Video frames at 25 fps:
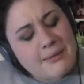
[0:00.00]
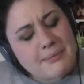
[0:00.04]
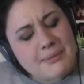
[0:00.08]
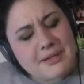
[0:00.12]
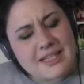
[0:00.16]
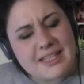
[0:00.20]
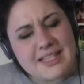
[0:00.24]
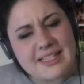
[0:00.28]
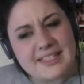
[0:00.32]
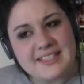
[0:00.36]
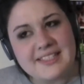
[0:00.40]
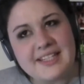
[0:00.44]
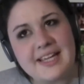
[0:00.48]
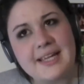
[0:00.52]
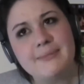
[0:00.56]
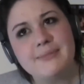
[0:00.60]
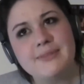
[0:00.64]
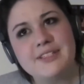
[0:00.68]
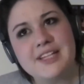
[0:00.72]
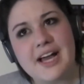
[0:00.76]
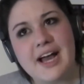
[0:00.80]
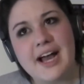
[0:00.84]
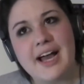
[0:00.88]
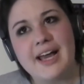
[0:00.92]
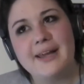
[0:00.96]
But at the
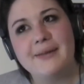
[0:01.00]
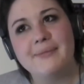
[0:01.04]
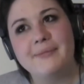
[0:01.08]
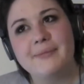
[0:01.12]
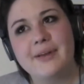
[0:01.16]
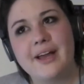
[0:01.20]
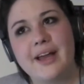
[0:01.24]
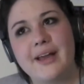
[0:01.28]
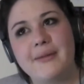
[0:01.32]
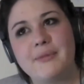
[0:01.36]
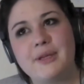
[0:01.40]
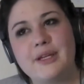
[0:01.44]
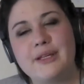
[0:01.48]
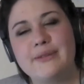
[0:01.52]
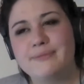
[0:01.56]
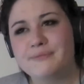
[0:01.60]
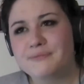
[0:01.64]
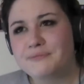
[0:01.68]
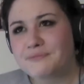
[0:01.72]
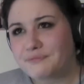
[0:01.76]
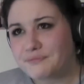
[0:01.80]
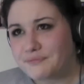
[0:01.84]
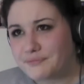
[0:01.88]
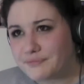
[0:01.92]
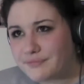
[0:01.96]
same time, I mean,